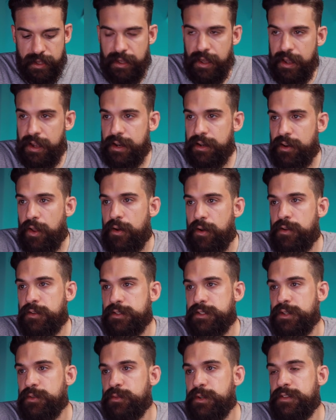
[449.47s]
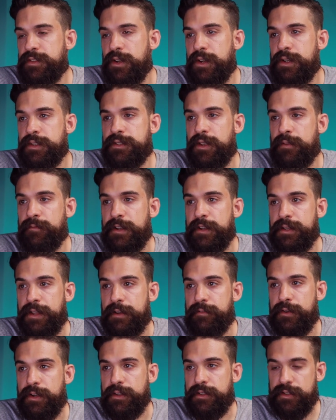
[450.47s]
can also return something
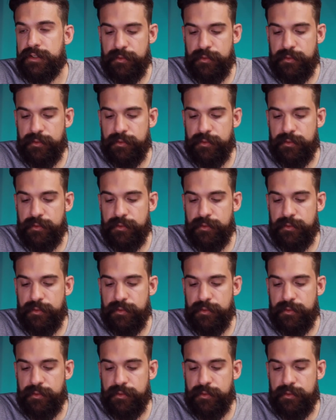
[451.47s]
different.